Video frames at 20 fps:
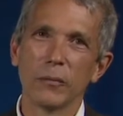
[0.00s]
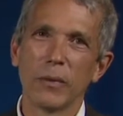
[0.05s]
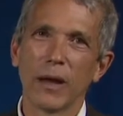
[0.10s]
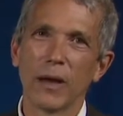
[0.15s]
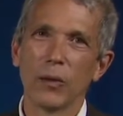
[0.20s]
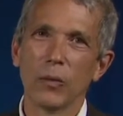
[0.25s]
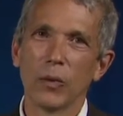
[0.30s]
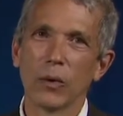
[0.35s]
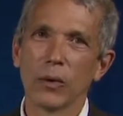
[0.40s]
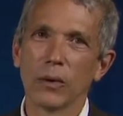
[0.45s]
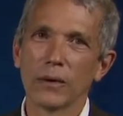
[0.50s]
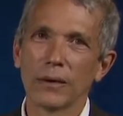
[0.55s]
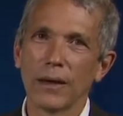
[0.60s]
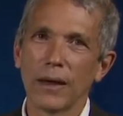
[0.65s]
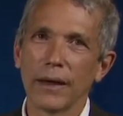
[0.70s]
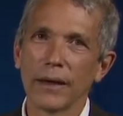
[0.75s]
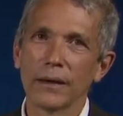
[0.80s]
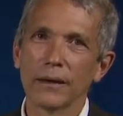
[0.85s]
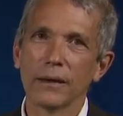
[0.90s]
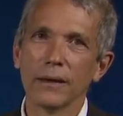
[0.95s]
a word
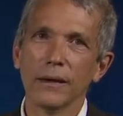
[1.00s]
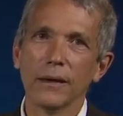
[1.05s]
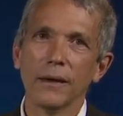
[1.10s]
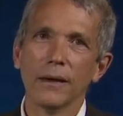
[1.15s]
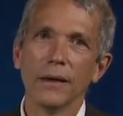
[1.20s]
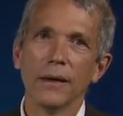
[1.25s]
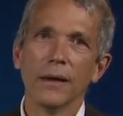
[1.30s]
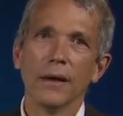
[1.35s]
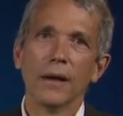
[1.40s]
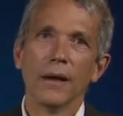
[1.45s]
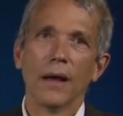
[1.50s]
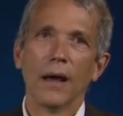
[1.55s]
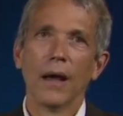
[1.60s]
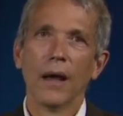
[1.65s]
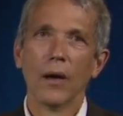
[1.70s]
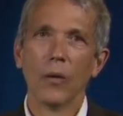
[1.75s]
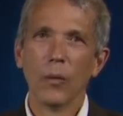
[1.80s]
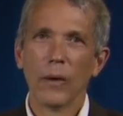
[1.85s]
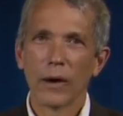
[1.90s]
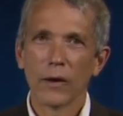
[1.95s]
like
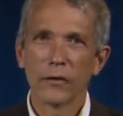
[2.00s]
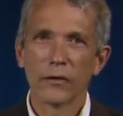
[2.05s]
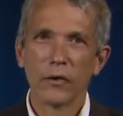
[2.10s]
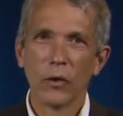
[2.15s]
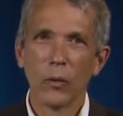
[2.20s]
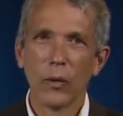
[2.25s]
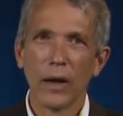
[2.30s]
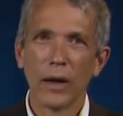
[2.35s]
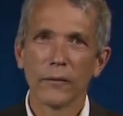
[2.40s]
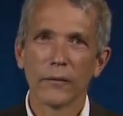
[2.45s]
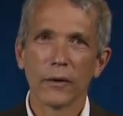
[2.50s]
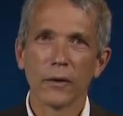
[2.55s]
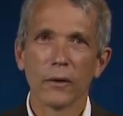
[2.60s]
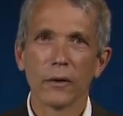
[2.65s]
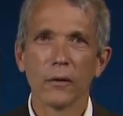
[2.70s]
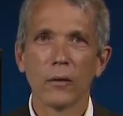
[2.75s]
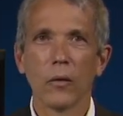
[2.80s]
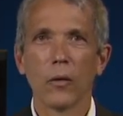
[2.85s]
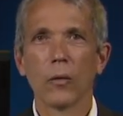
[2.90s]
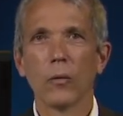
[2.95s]
uh, wheresoever
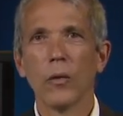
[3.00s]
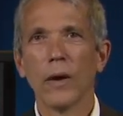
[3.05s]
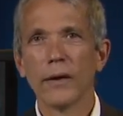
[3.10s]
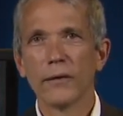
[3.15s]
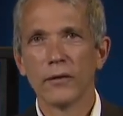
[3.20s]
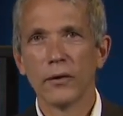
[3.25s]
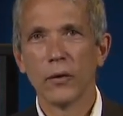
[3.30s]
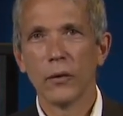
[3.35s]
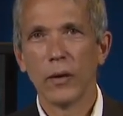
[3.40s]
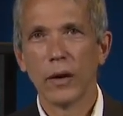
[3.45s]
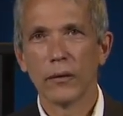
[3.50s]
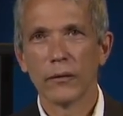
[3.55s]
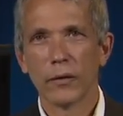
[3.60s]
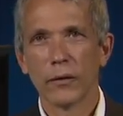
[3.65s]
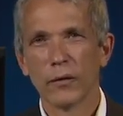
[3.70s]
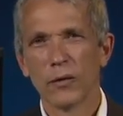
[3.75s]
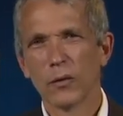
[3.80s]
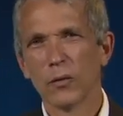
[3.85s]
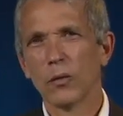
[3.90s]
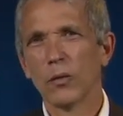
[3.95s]
or whatsoever,
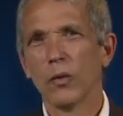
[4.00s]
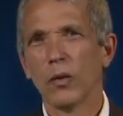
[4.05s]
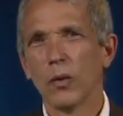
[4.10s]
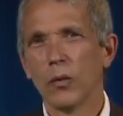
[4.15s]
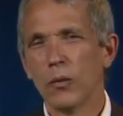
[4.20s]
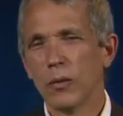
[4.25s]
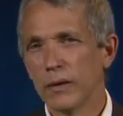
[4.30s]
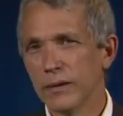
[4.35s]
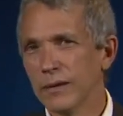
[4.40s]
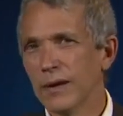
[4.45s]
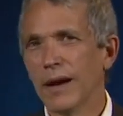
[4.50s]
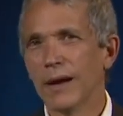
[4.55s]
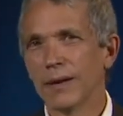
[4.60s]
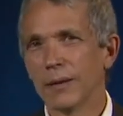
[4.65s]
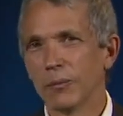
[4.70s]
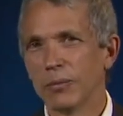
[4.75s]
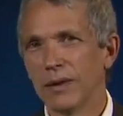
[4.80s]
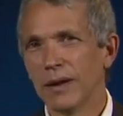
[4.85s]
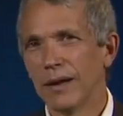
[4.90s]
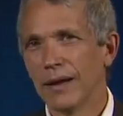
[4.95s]
the rule would not
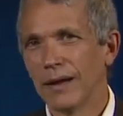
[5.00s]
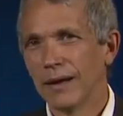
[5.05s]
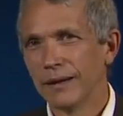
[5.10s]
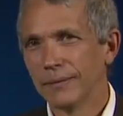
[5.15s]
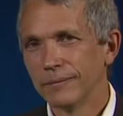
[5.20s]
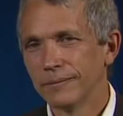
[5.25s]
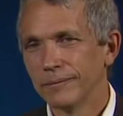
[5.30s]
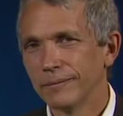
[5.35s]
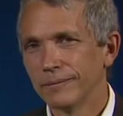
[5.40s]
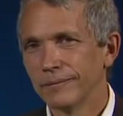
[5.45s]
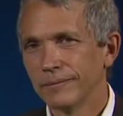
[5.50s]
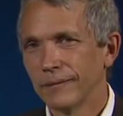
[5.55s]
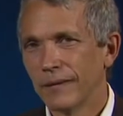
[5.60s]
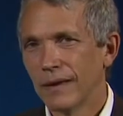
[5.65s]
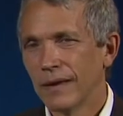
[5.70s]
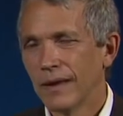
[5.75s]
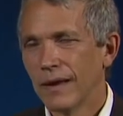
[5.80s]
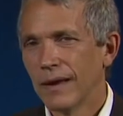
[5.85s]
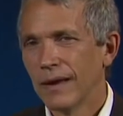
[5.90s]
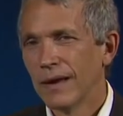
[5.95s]
apply.
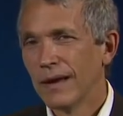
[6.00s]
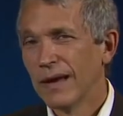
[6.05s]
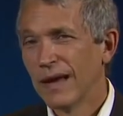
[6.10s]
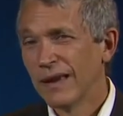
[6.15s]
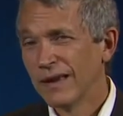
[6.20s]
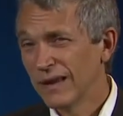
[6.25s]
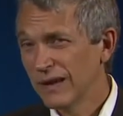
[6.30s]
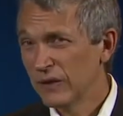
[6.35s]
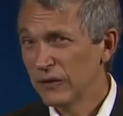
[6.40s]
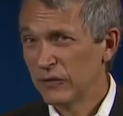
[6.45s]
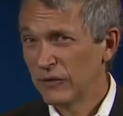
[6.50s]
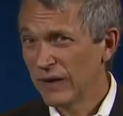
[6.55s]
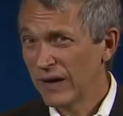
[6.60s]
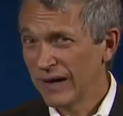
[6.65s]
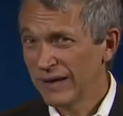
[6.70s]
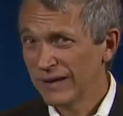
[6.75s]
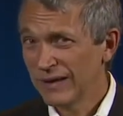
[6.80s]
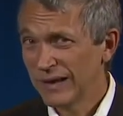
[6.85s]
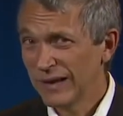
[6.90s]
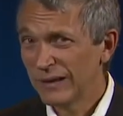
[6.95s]
And then
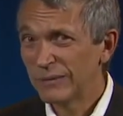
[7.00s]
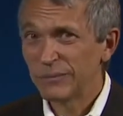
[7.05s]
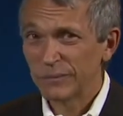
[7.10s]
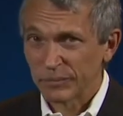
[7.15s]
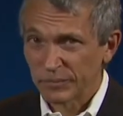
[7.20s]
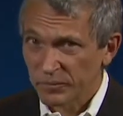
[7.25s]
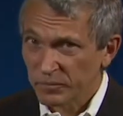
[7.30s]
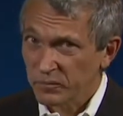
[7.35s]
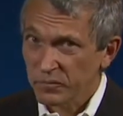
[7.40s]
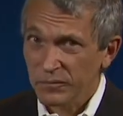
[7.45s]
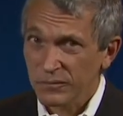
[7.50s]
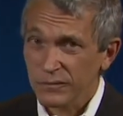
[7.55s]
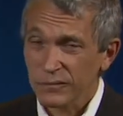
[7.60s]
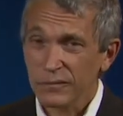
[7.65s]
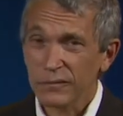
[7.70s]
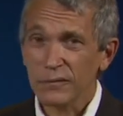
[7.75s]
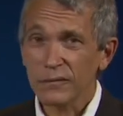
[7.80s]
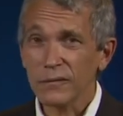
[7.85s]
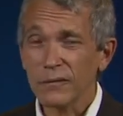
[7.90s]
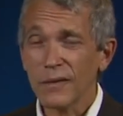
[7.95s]
finally,
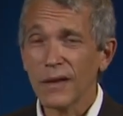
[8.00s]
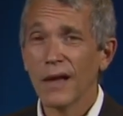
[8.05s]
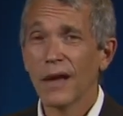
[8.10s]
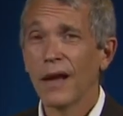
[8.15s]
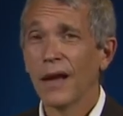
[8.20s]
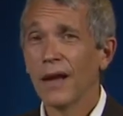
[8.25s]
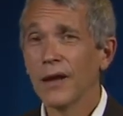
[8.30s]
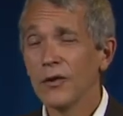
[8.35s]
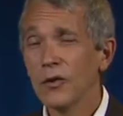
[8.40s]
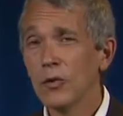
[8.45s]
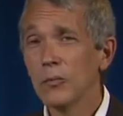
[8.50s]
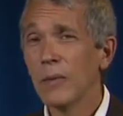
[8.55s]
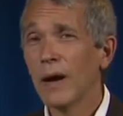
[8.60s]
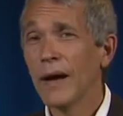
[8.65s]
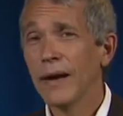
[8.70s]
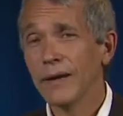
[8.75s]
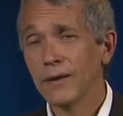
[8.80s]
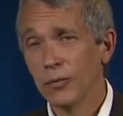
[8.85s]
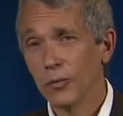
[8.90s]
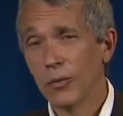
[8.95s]
uh, you
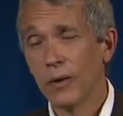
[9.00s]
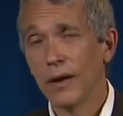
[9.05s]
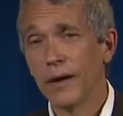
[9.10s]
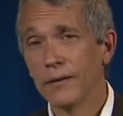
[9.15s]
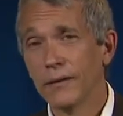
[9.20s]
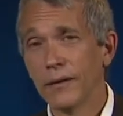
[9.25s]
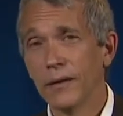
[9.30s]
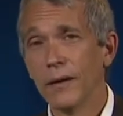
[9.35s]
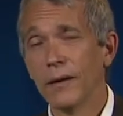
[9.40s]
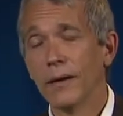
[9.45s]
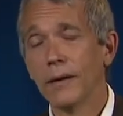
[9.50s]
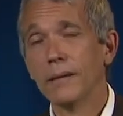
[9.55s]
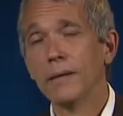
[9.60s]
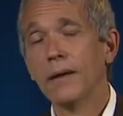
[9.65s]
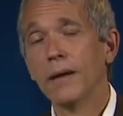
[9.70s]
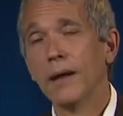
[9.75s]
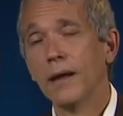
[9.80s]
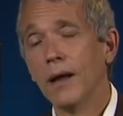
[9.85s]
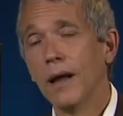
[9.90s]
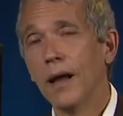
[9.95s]
might want to
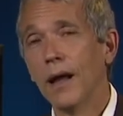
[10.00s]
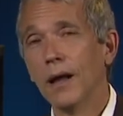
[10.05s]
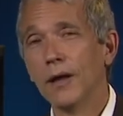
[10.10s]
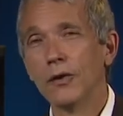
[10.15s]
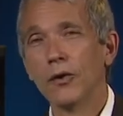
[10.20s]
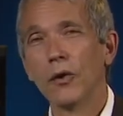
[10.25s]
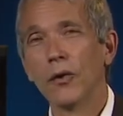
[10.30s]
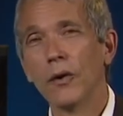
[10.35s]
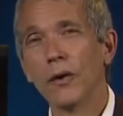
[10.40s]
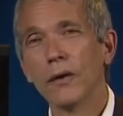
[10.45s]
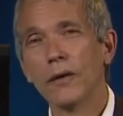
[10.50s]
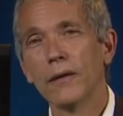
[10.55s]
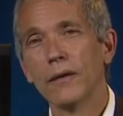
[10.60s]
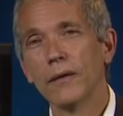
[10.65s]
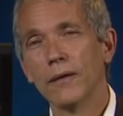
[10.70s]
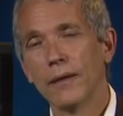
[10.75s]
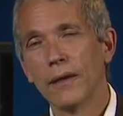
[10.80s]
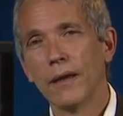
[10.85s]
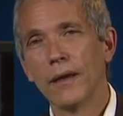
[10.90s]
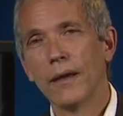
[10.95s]
uh, learn
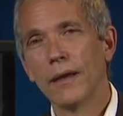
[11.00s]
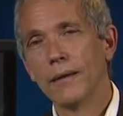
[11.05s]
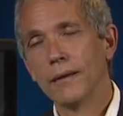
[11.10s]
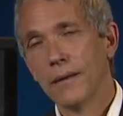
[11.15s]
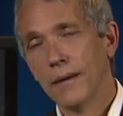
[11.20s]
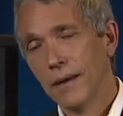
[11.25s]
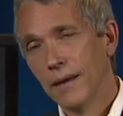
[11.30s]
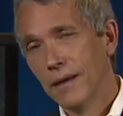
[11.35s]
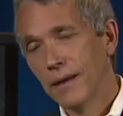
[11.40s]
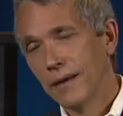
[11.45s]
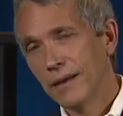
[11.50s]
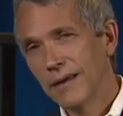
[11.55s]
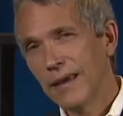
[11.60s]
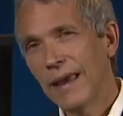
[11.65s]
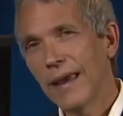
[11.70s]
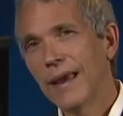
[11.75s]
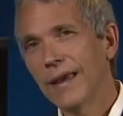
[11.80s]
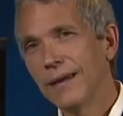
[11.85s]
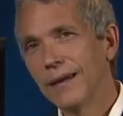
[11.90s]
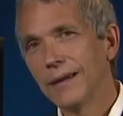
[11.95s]
the
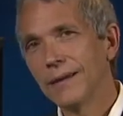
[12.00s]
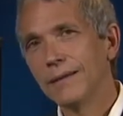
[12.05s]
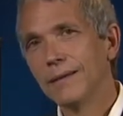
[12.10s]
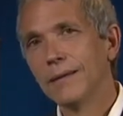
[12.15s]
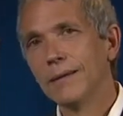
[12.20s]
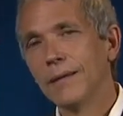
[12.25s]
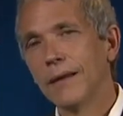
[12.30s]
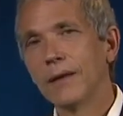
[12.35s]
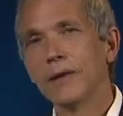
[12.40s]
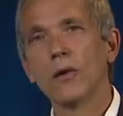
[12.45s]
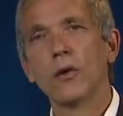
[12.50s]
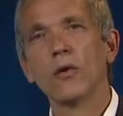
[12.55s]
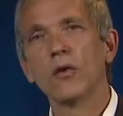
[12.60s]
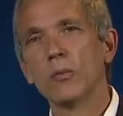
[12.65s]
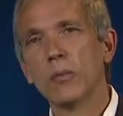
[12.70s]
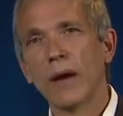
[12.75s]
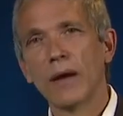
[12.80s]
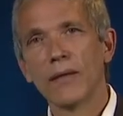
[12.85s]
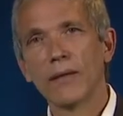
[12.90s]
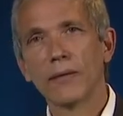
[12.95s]
canon that goes
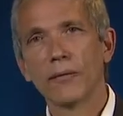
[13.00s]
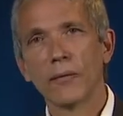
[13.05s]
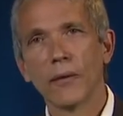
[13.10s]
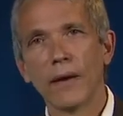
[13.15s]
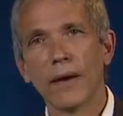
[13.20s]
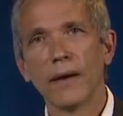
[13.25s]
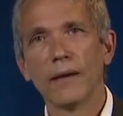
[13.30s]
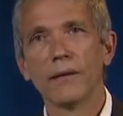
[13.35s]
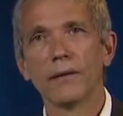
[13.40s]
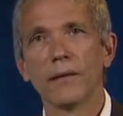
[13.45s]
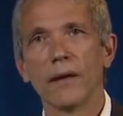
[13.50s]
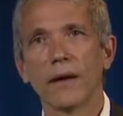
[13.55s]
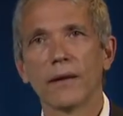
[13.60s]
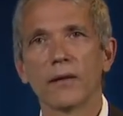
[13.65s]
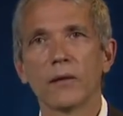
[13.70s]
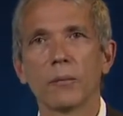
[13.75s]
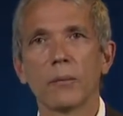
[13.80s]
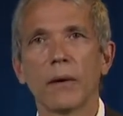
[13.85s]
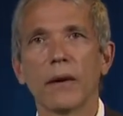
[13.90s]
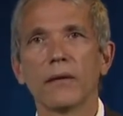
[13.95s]
by the phrase
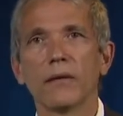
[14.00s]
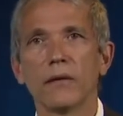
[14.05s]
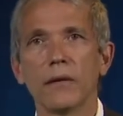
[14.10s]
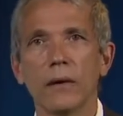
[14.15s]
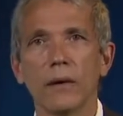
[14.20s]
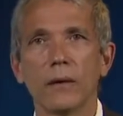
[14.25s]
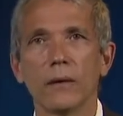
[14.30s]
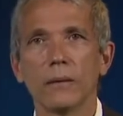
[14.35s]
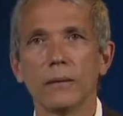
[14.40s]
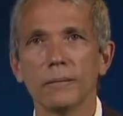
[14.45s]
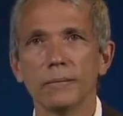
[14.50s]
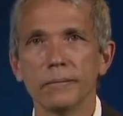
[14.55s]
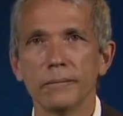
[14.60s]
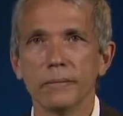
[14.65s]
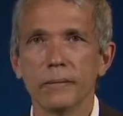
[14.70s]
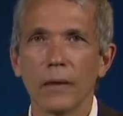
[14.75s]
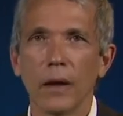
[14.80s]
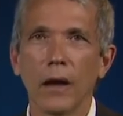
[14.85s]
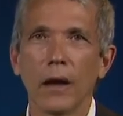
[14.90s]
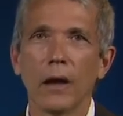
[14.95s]
expressio
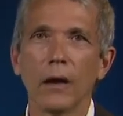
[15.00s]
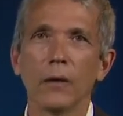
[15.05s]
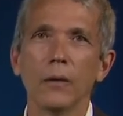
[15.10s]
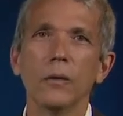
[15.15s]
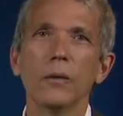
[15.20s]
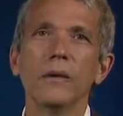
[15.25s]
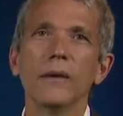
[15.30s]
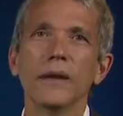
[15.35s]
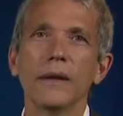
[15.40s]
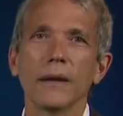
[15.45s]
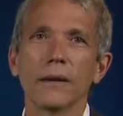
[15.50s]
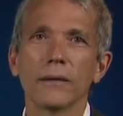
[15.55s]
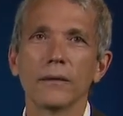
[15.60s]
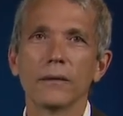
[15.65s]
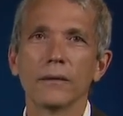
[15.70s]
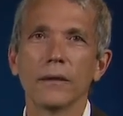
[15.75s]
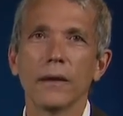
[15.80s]
uh, unius.